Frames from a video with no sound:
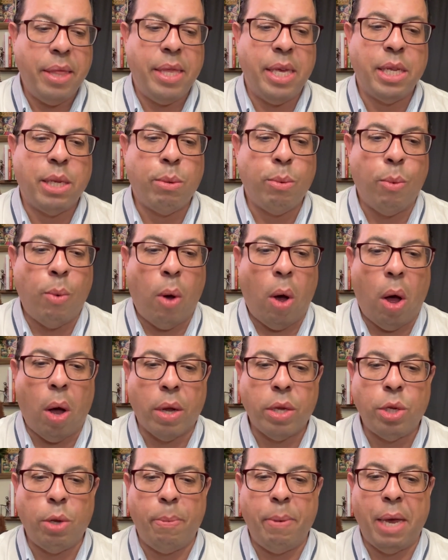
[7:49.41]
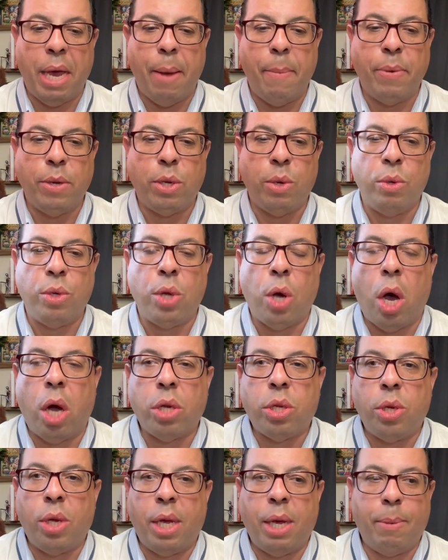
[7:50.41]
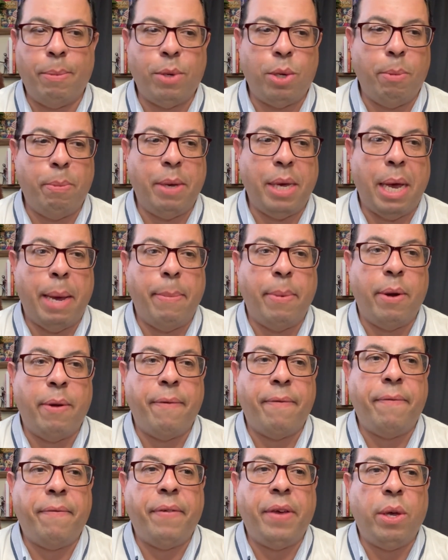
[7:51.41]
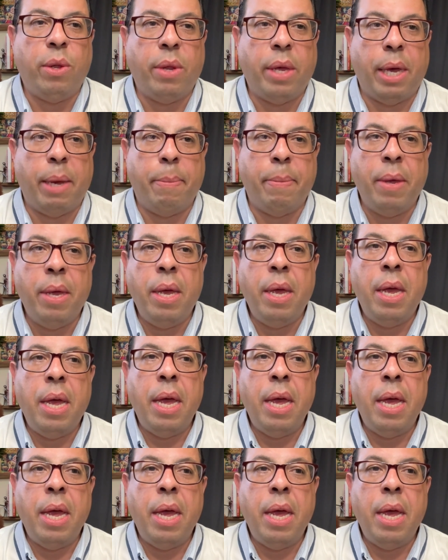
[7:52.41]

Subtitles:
this walk, to be able to talk to him, to be able to feel him.